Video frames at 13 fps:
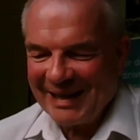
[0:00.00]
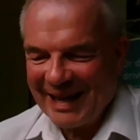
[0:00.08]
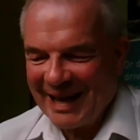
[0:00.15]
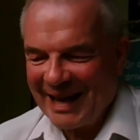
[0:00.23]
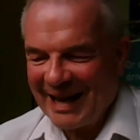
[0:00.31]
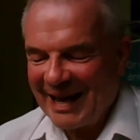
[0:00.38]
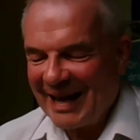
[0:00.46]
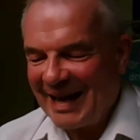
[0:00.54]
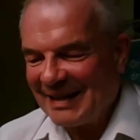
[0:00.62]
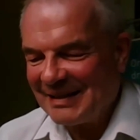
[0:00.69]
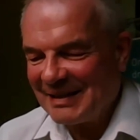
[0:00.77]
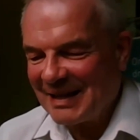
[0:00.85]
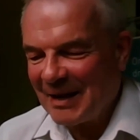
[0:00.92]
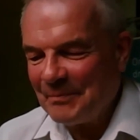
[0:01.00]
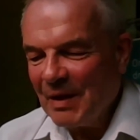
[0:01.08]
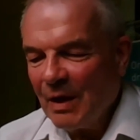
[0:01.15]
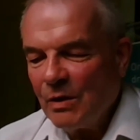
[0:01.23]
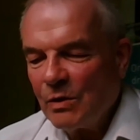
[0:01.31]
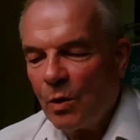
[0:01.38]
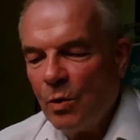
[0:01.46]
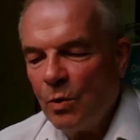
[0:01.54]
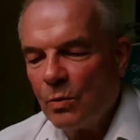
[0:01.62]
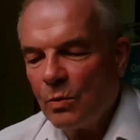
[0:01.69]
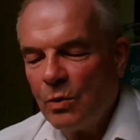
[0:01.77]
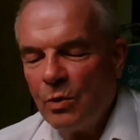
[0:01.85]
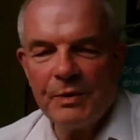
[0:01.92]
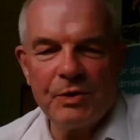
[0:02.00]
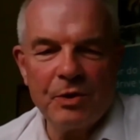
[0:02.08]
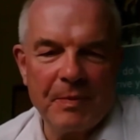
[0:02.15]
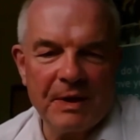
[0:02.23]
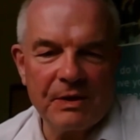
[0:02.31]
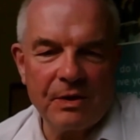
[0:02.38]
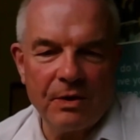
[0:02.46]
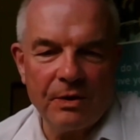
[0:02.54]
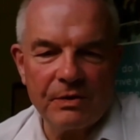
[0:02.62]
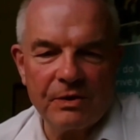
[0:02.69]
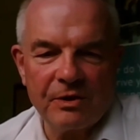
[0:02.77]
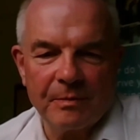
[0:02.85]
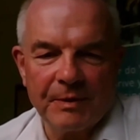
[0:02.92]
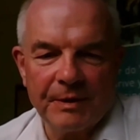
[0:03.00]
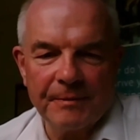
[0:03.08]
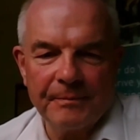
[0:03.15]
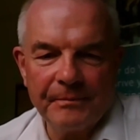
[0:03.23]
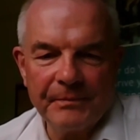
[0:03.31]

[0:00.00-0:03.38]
Yeah, and so who is your best customer?